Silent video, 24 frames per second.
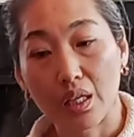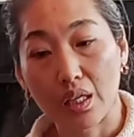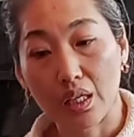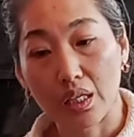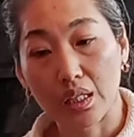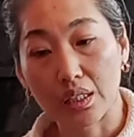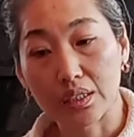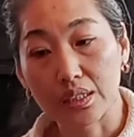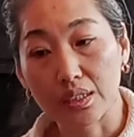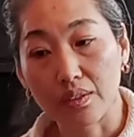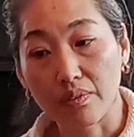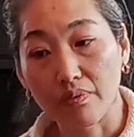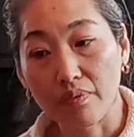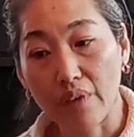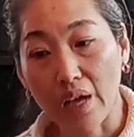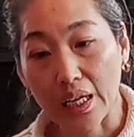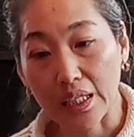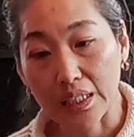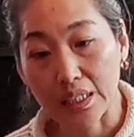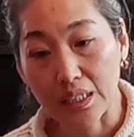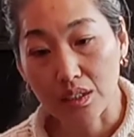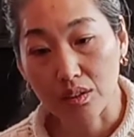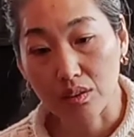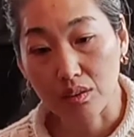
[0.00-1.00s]
it's
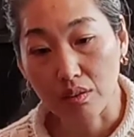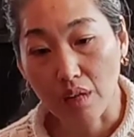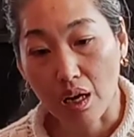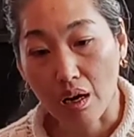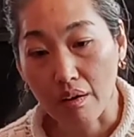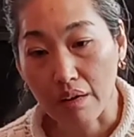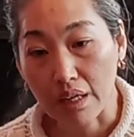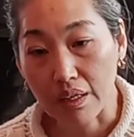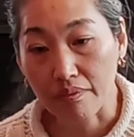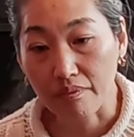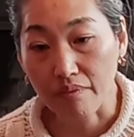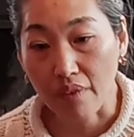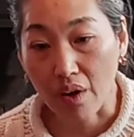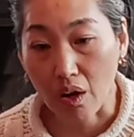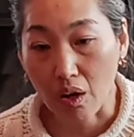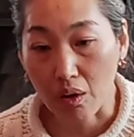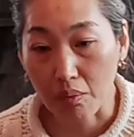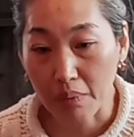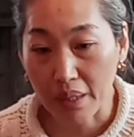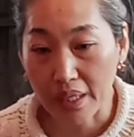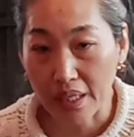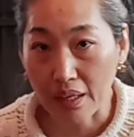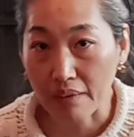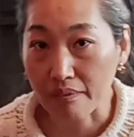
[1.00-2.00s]
affected to our
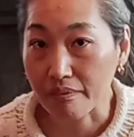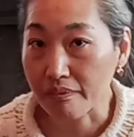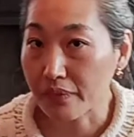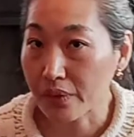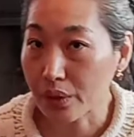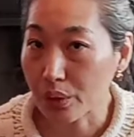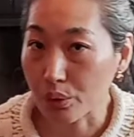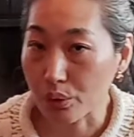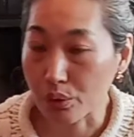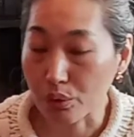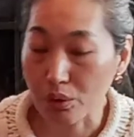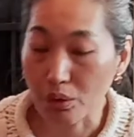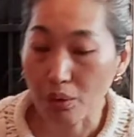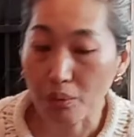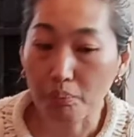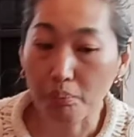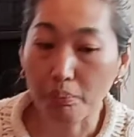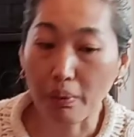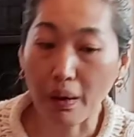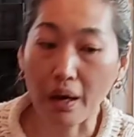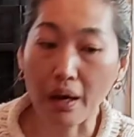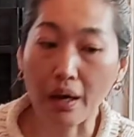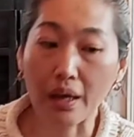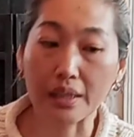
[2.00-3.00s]
environment and food,
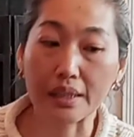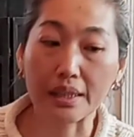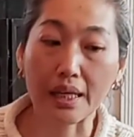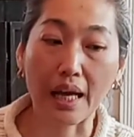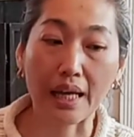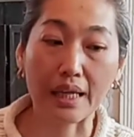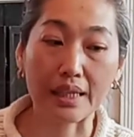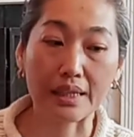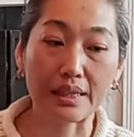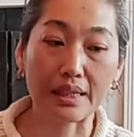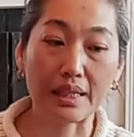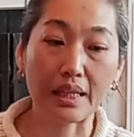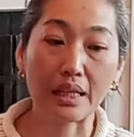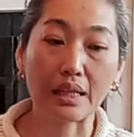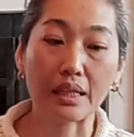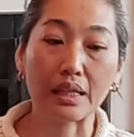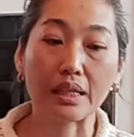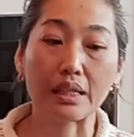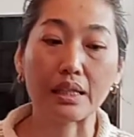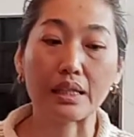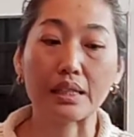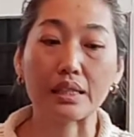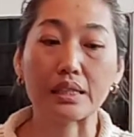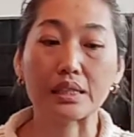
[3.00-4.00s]
but I think
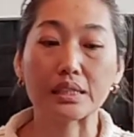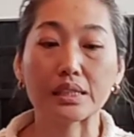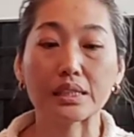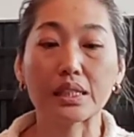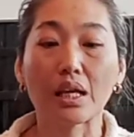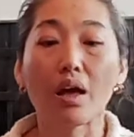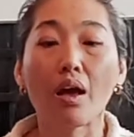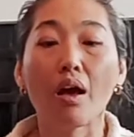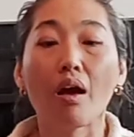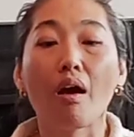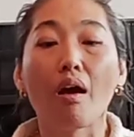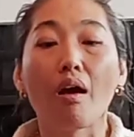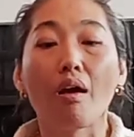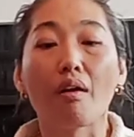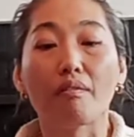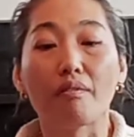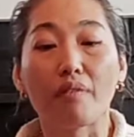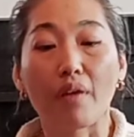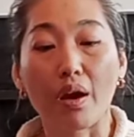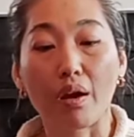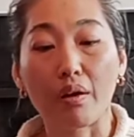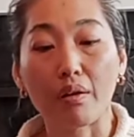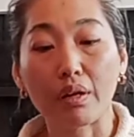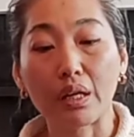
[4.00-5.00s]
it is
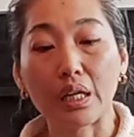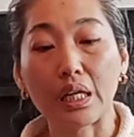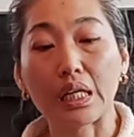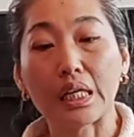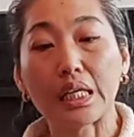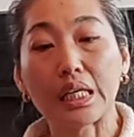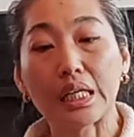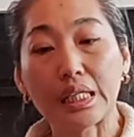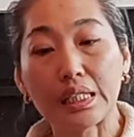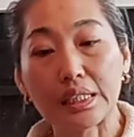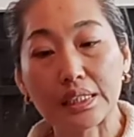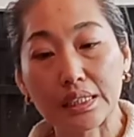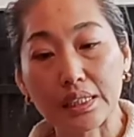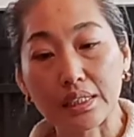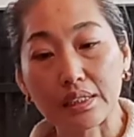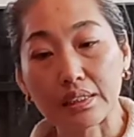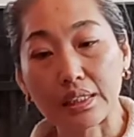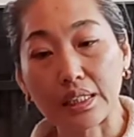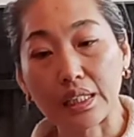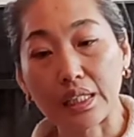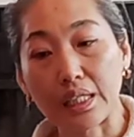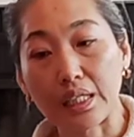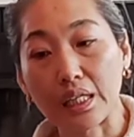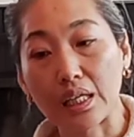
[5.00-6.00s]
very
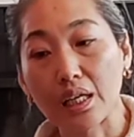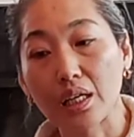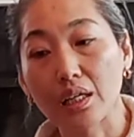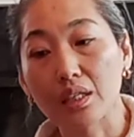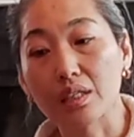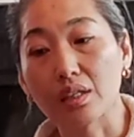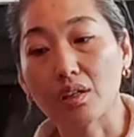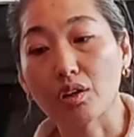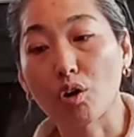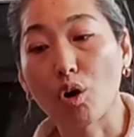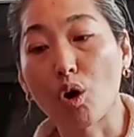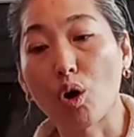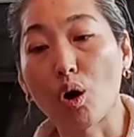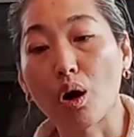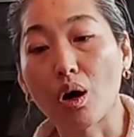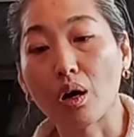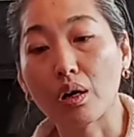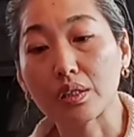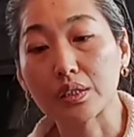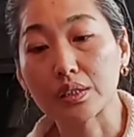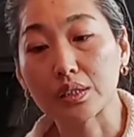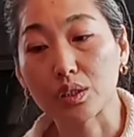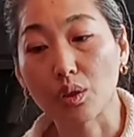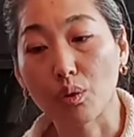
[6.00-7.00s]
easily could
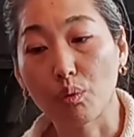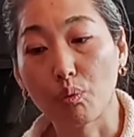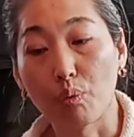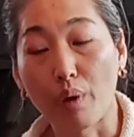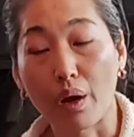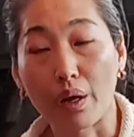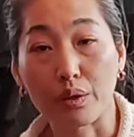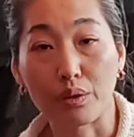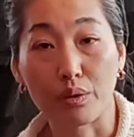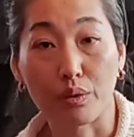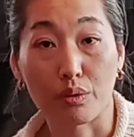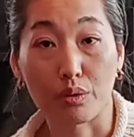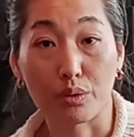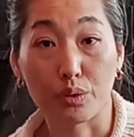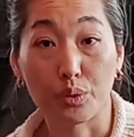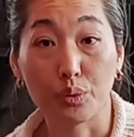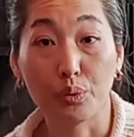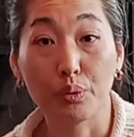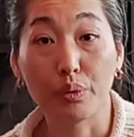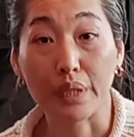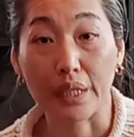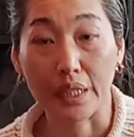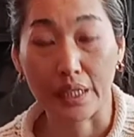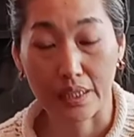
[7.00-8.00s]
cause what you're
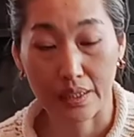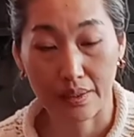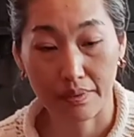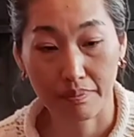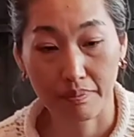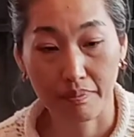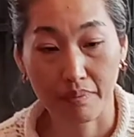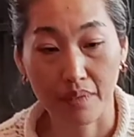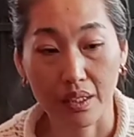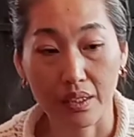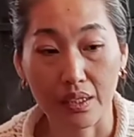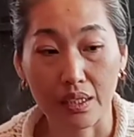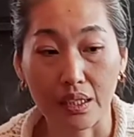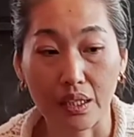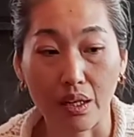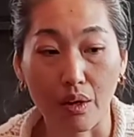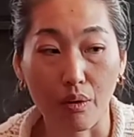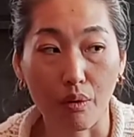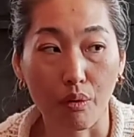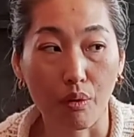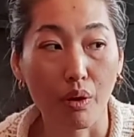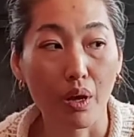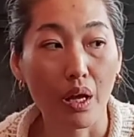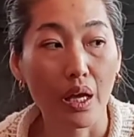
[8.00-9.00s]
doing.
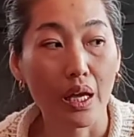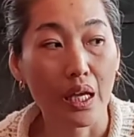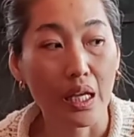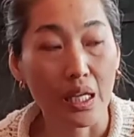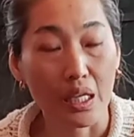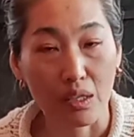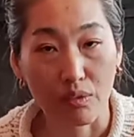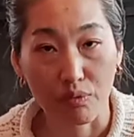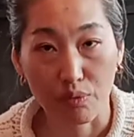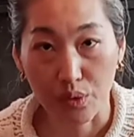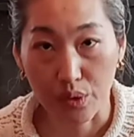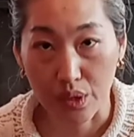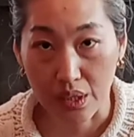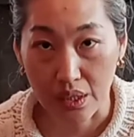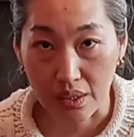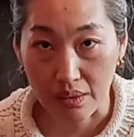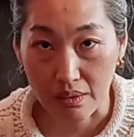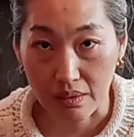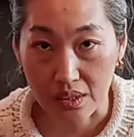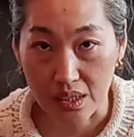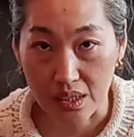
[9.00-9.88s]
If you didn't